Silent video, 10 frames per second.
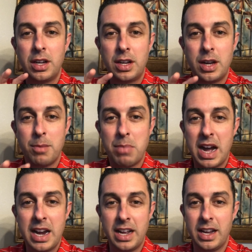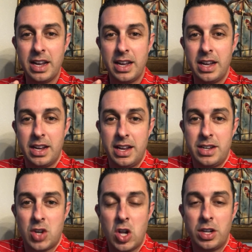combining. It's
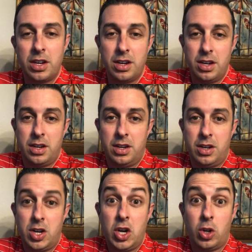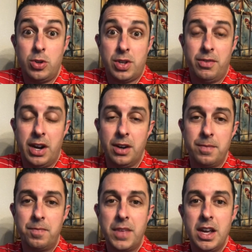all inclusive here.
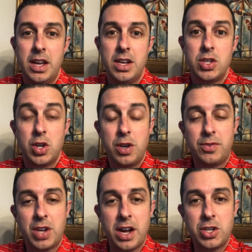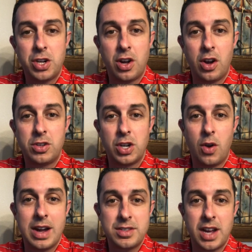So you've taught your dog to go
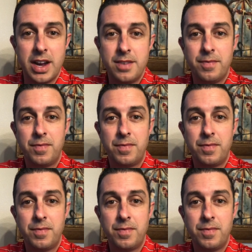outside.